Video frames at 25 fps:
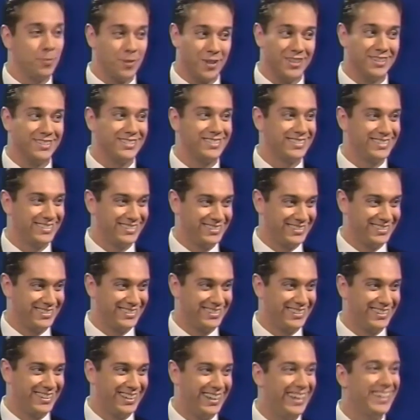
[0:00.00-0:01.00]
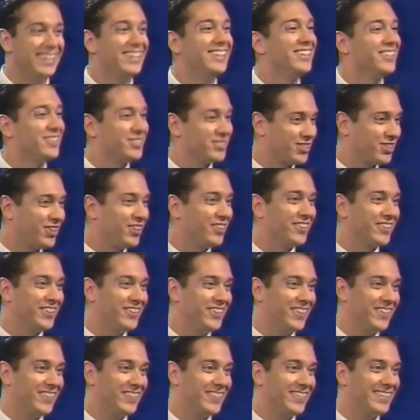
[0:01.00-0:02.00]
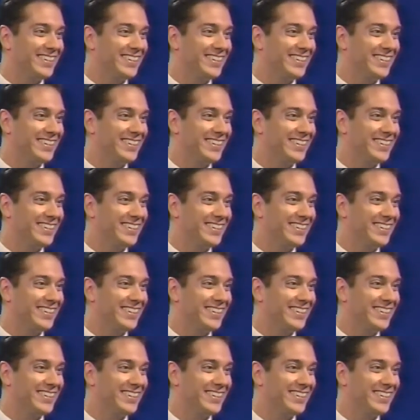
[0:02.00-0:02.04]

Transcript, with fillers: bytes. Right, right. Here's all the code.